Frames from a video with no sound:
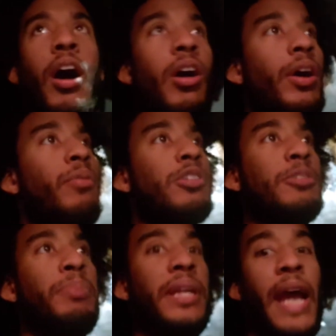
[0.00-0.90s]
oh, it
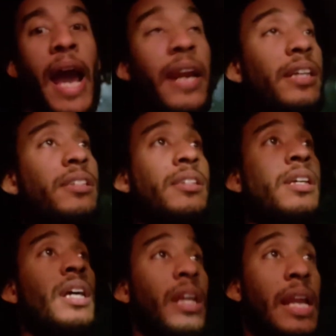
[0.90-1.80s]
was bananas.
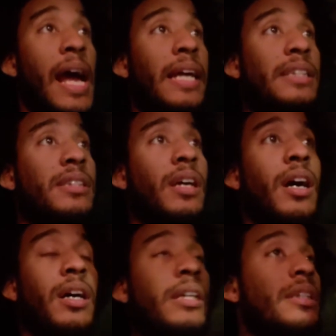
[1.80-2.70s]
Like
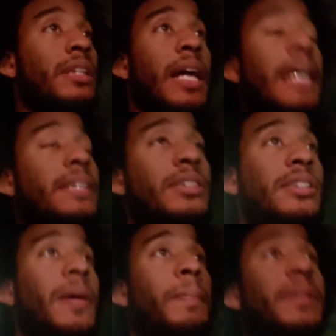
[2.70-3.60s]

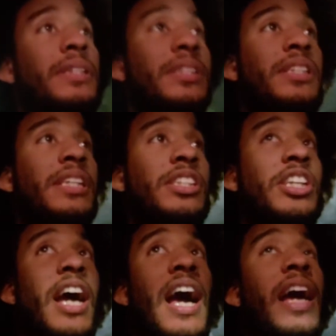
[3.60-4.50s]
some the
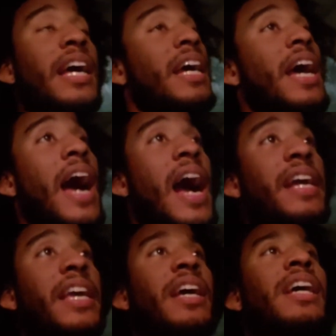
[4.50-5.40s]
CGI, I
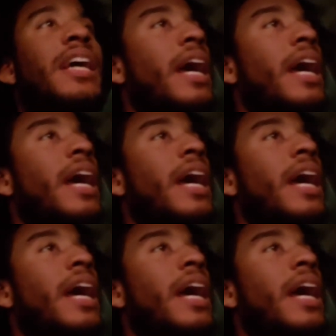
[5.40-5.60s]
get.